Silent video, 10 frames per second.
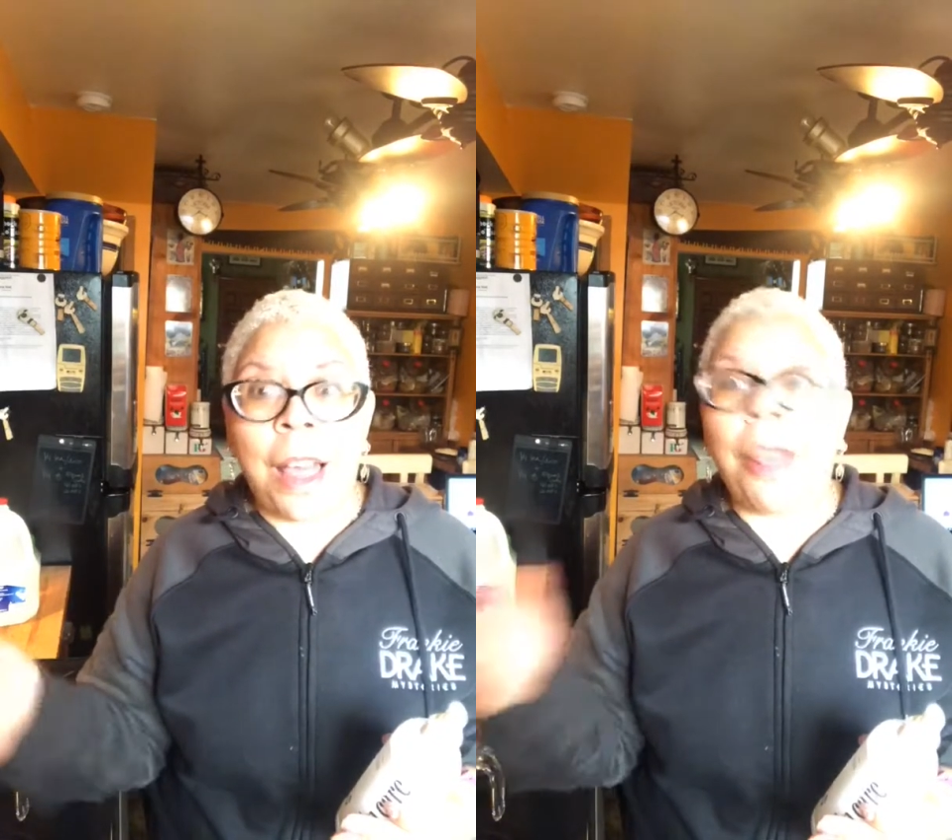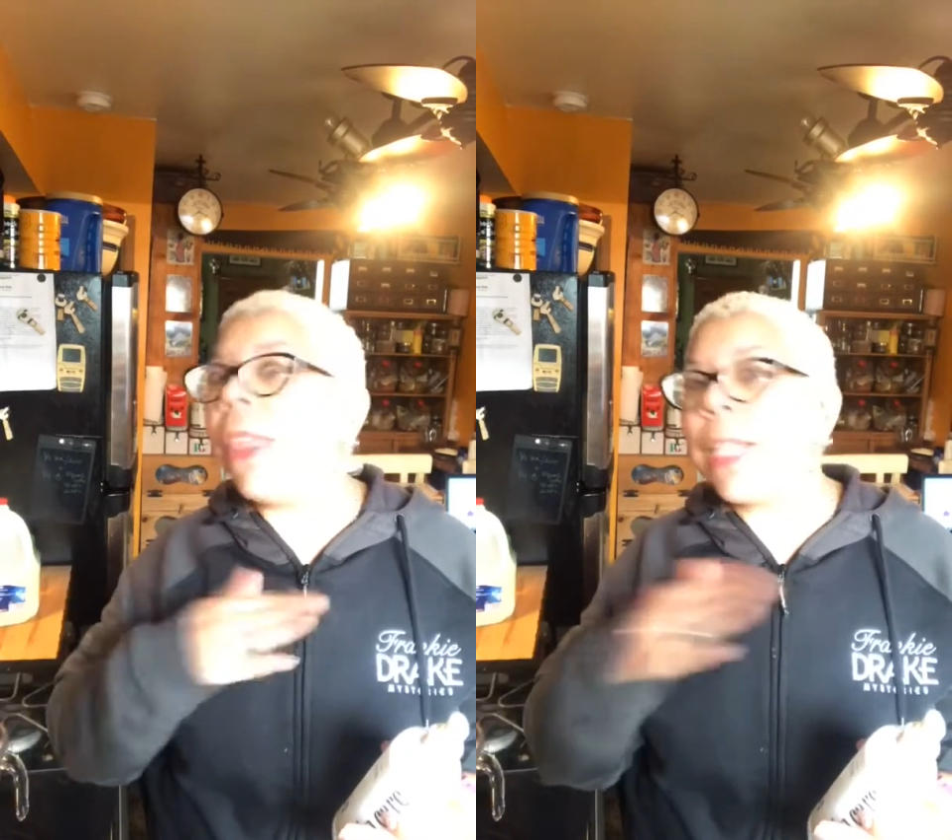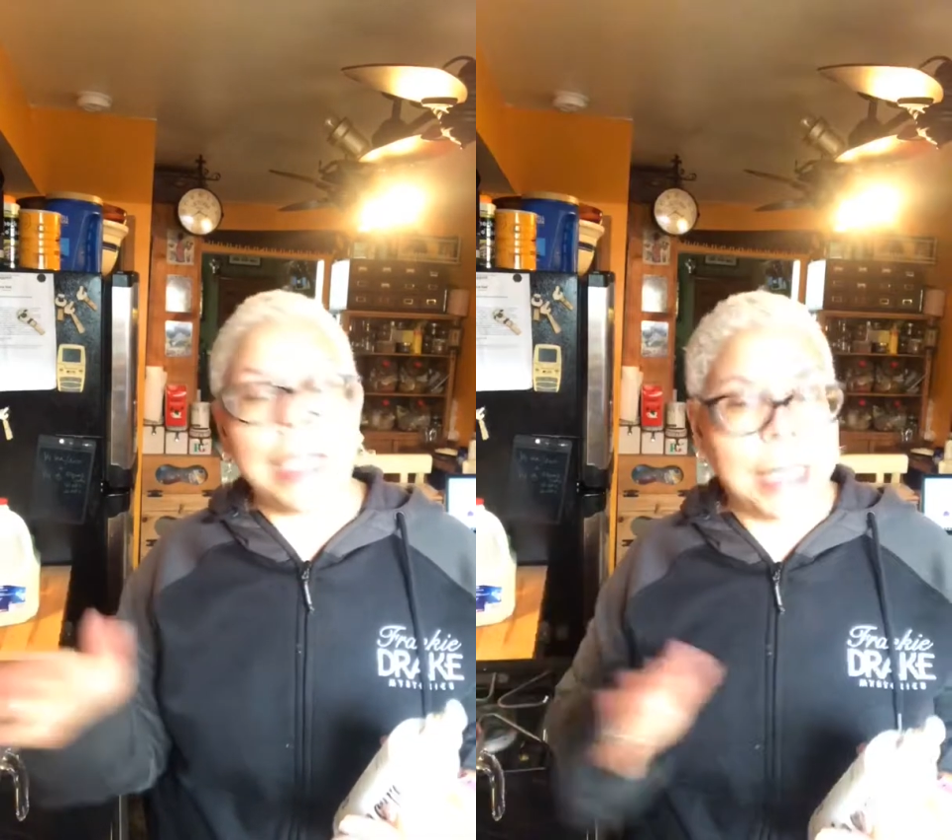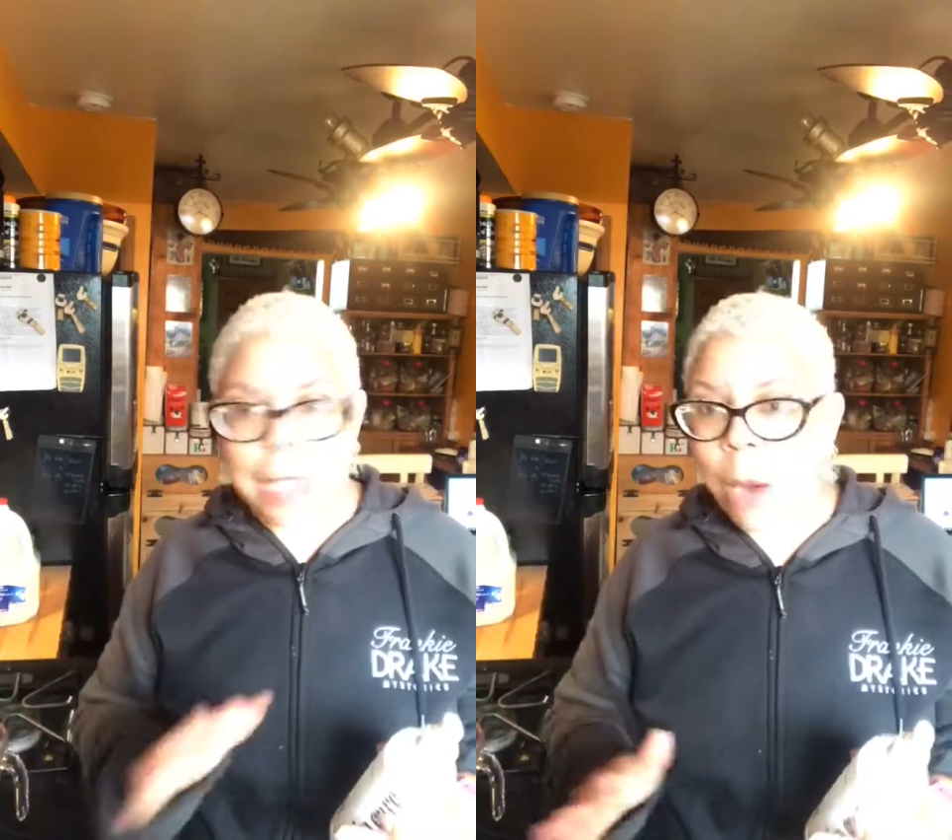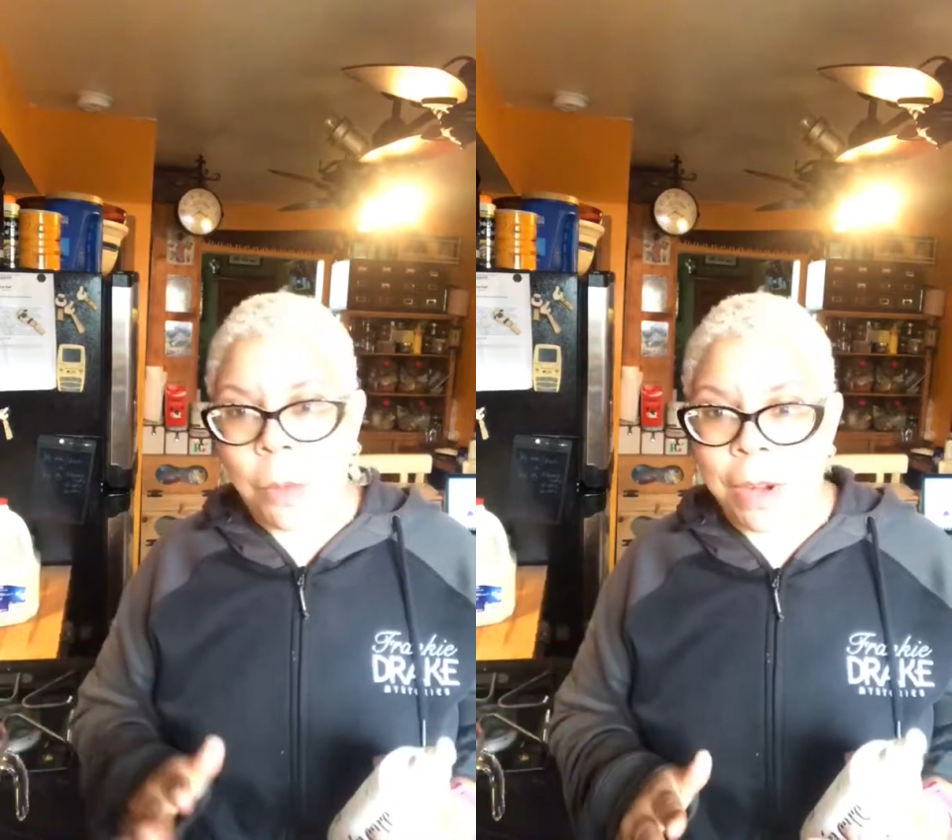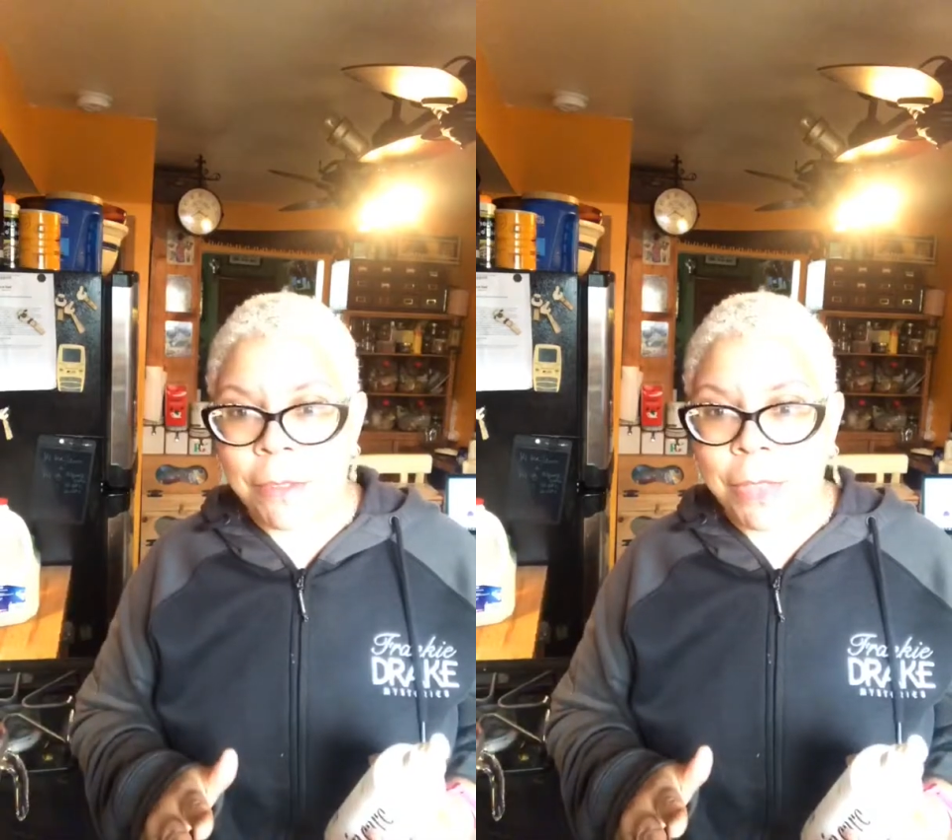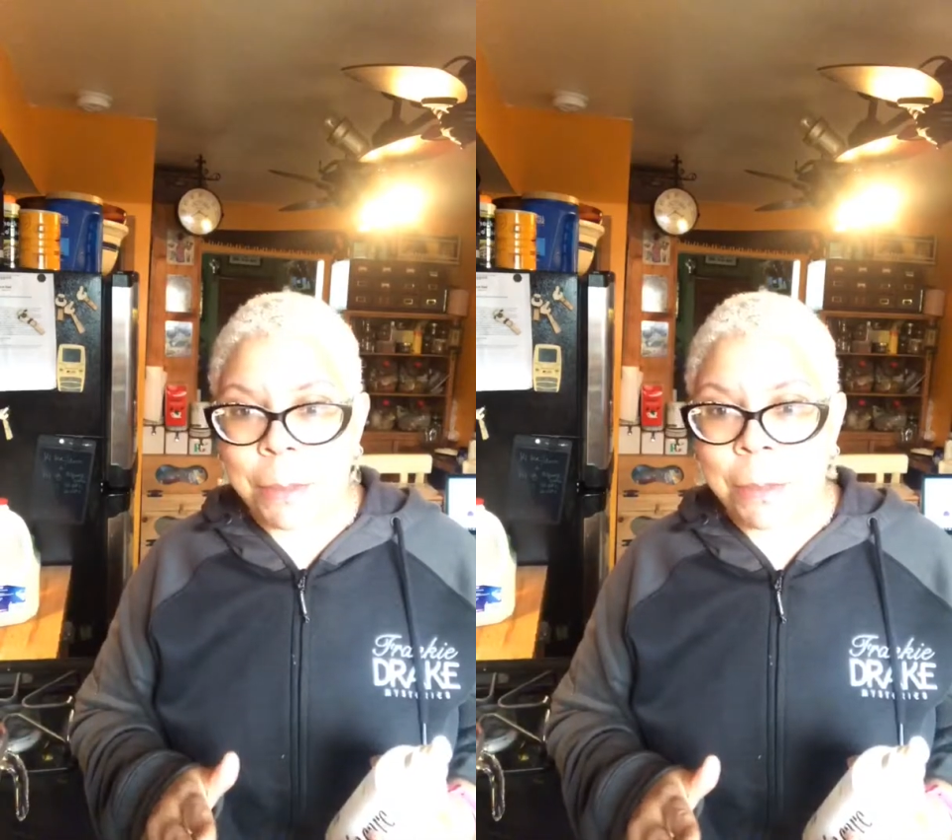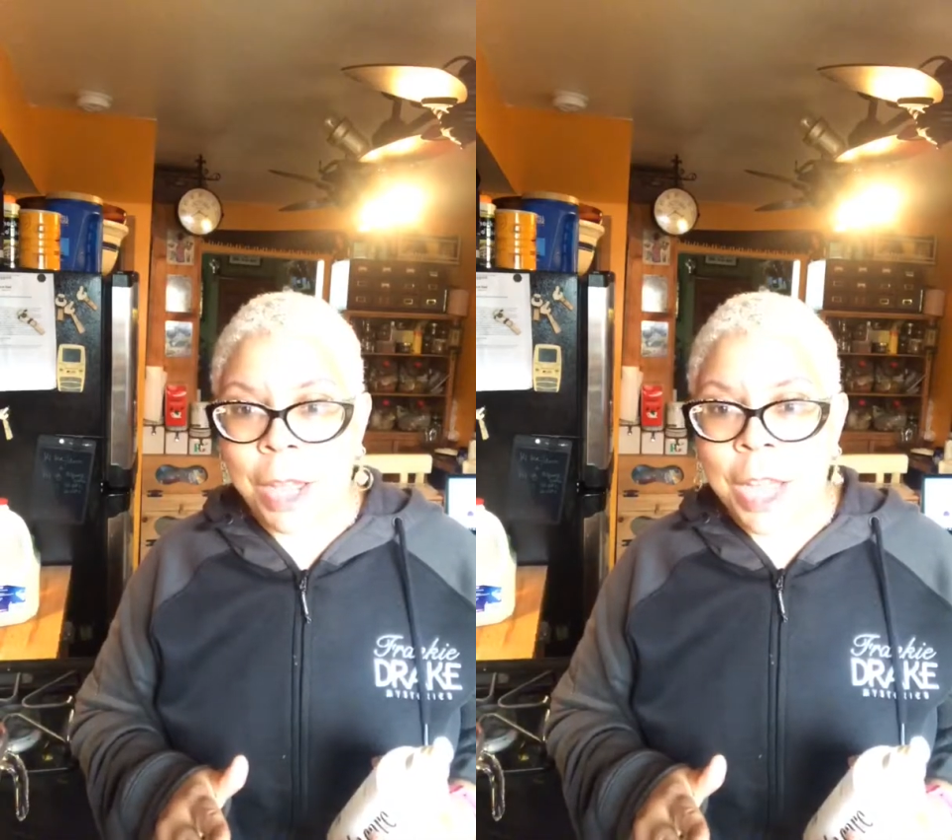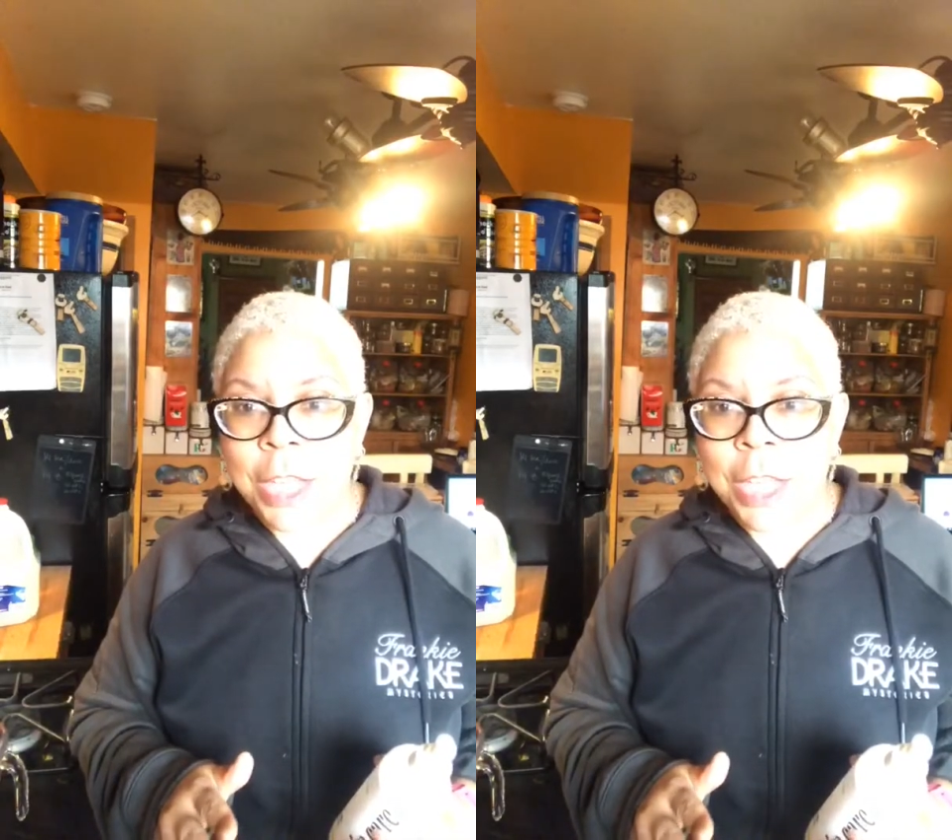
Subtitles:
This is not one of them.